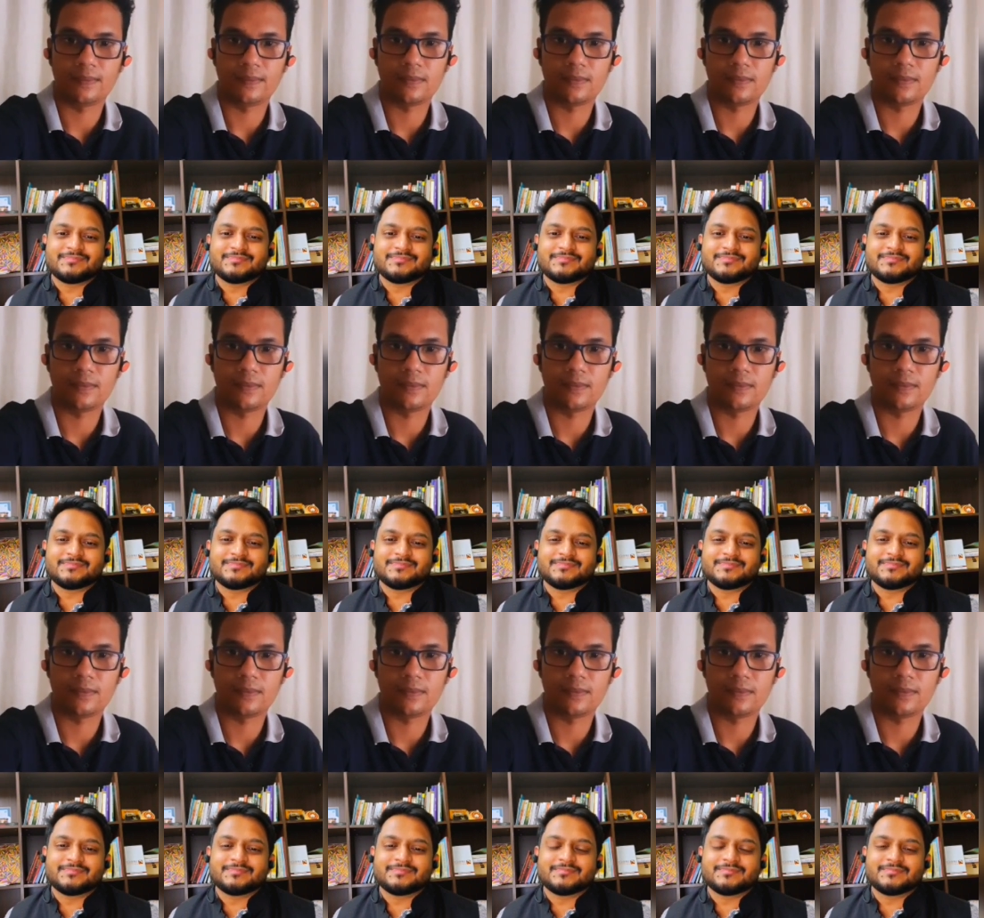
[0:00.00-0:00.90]

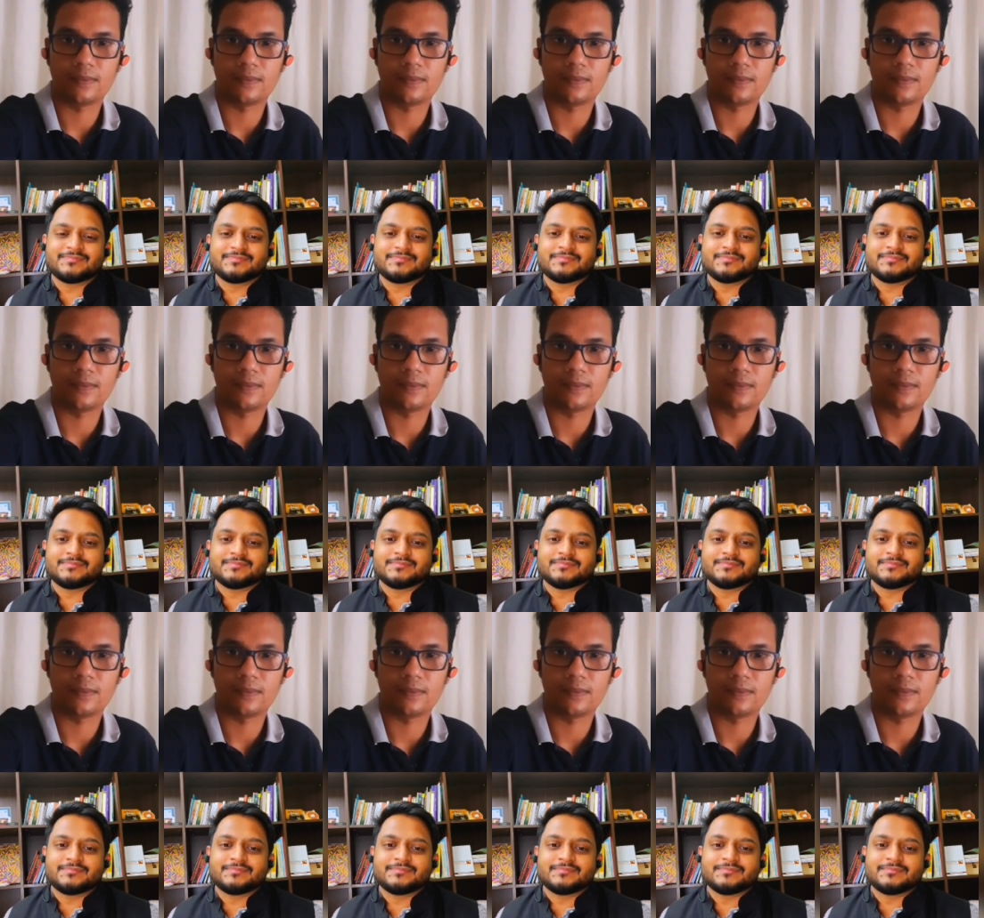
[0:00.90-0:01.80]

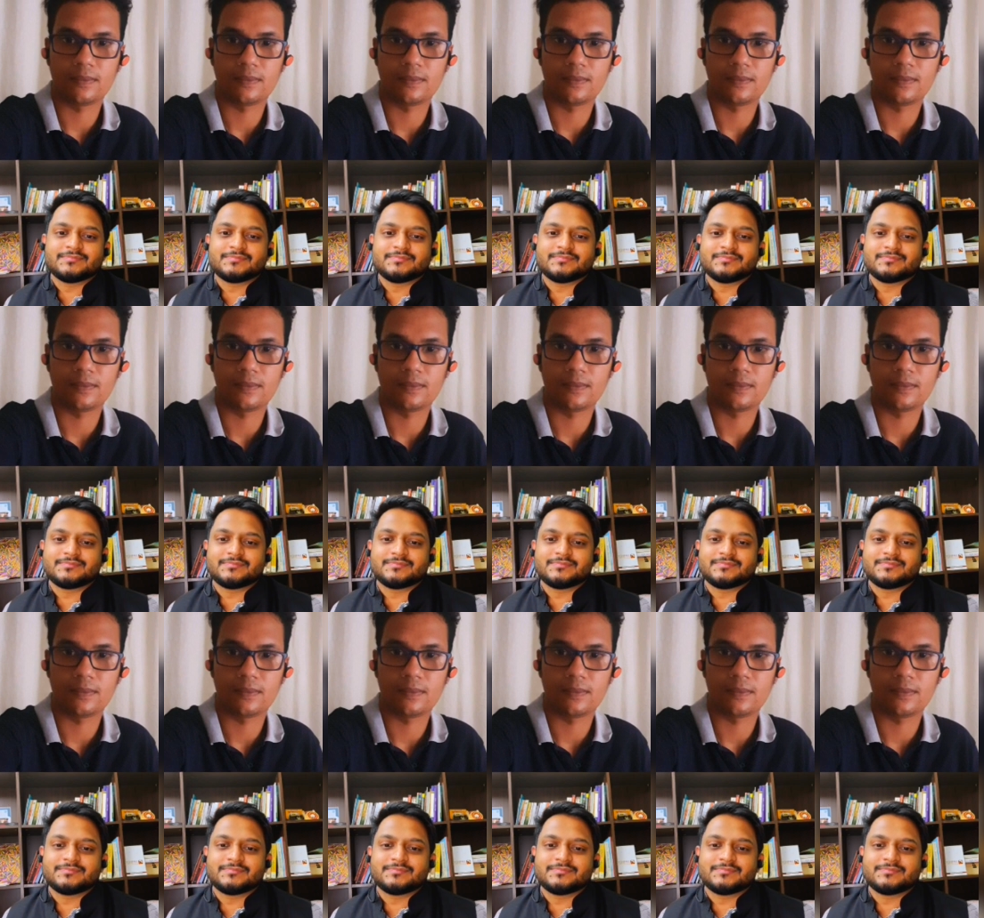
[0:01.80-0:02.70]

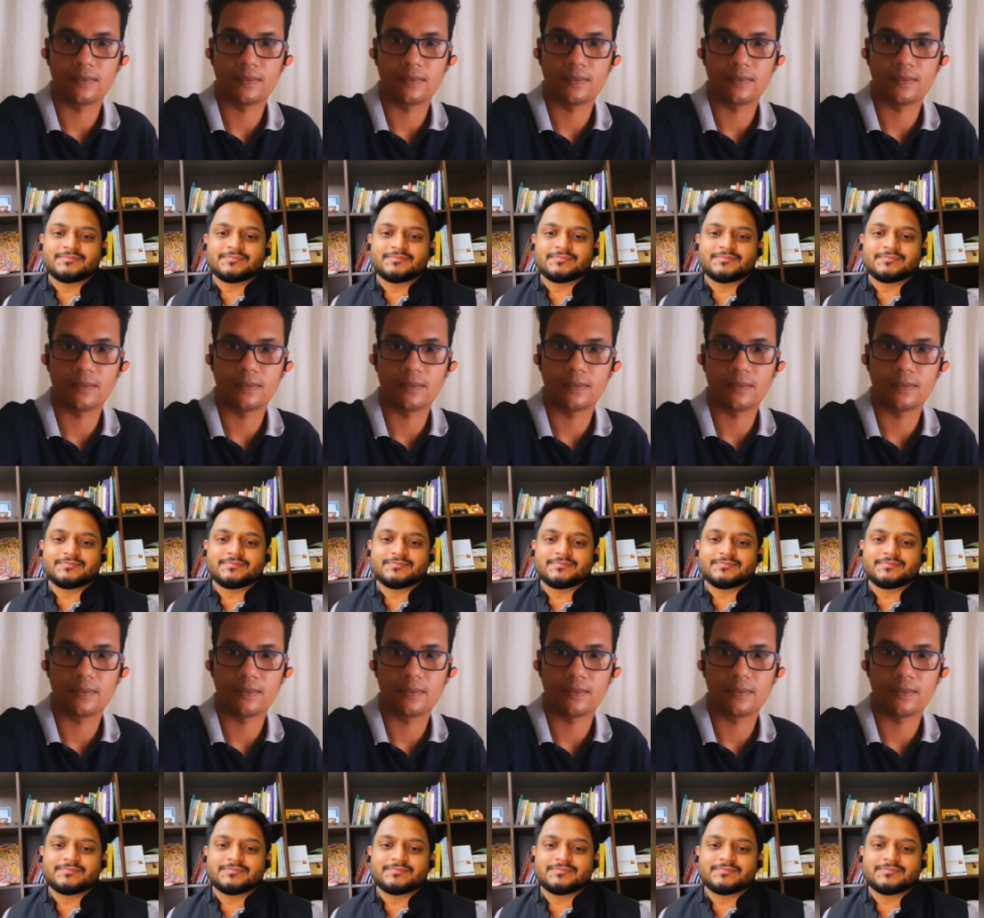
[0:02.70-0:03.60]

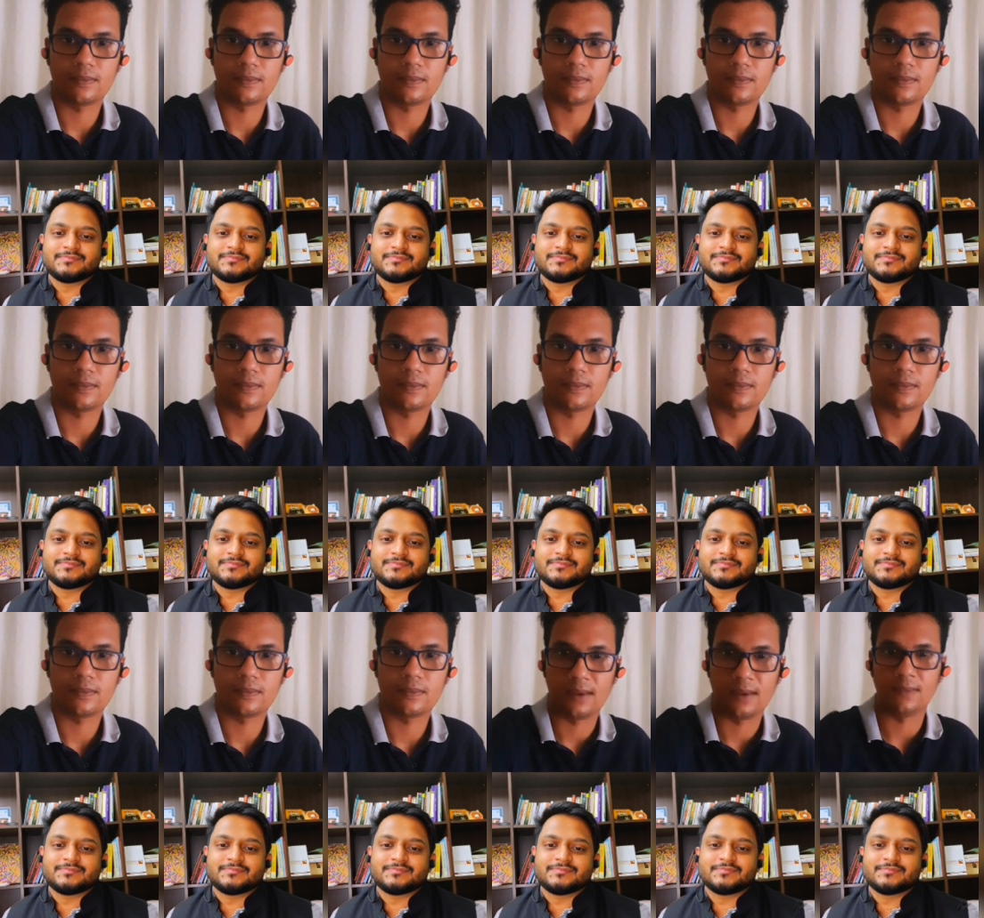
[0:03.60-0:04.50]

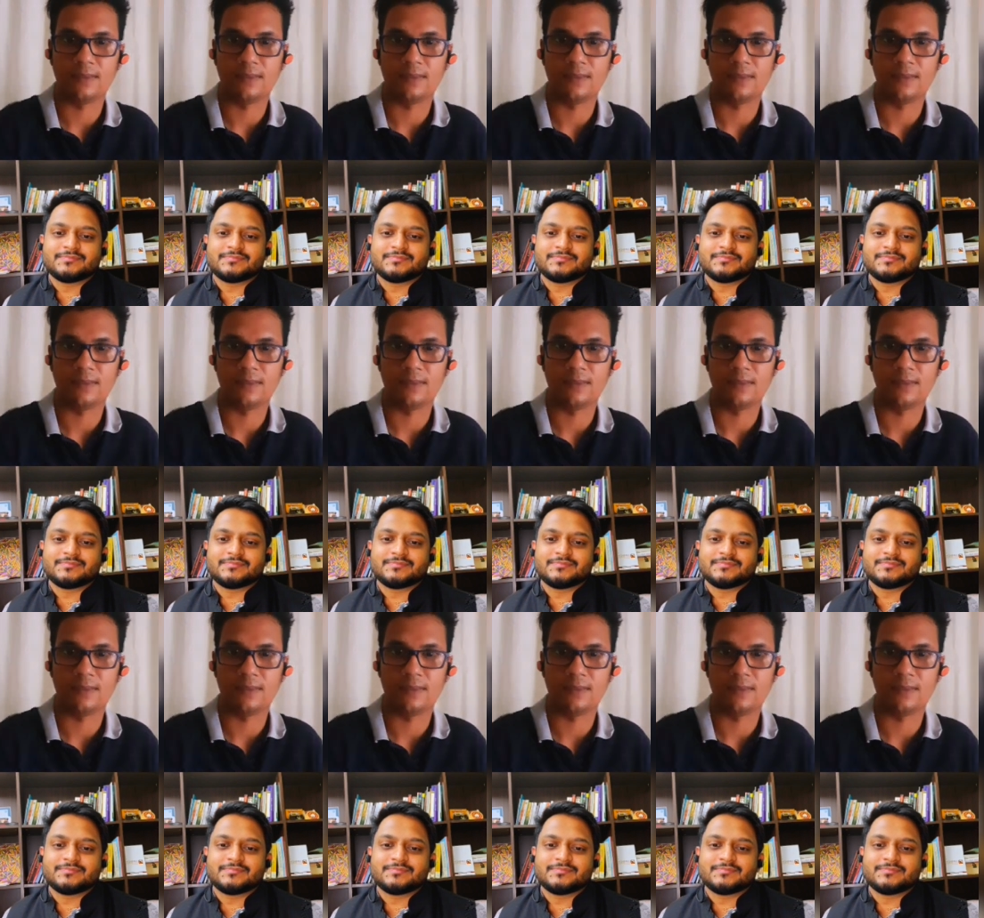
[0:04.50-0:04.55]
(no one is talking)